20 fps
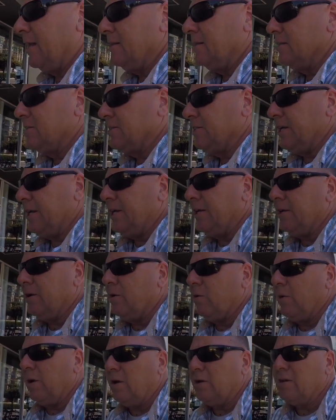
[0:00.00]
And the
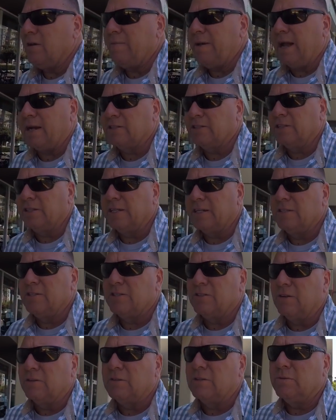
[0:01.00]
CEO, William, actually
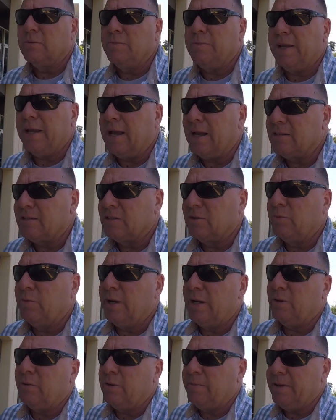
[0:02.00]
consulted with me as to
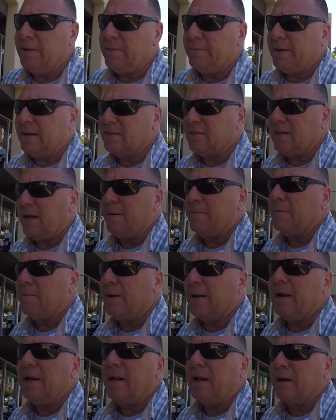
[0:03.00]
when it would be the best time to
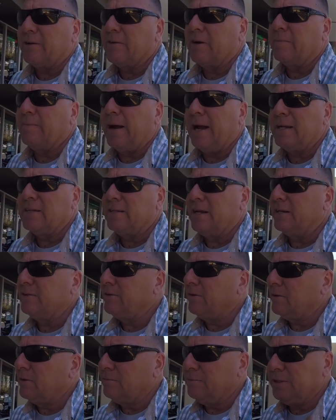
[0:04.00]
bring in electric bikes, and I
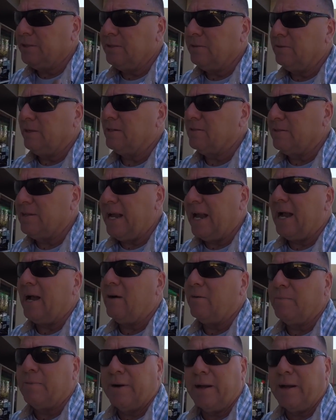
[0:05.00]
told him, dude, it's now.